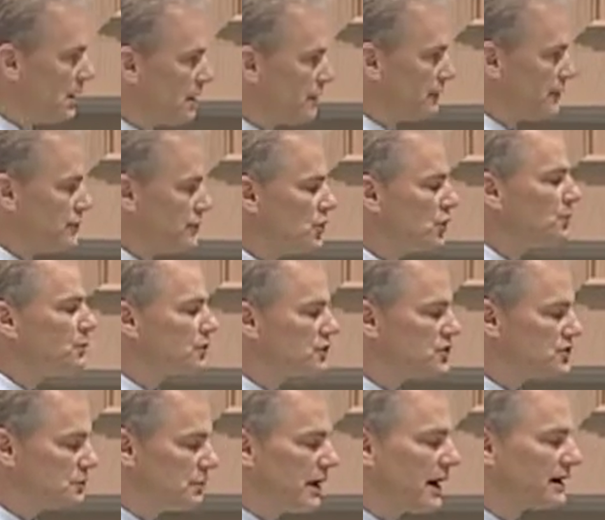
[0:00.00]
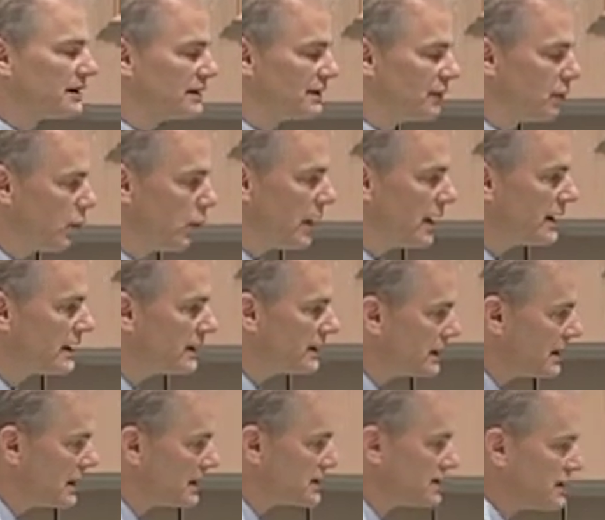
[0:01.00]
From your perspective, what
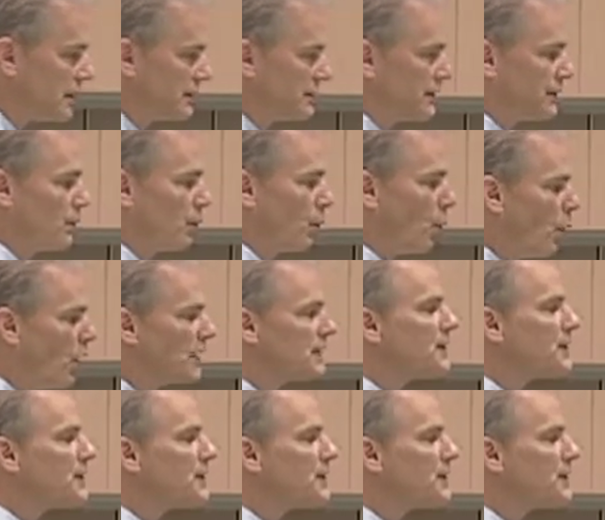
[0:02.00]
is the one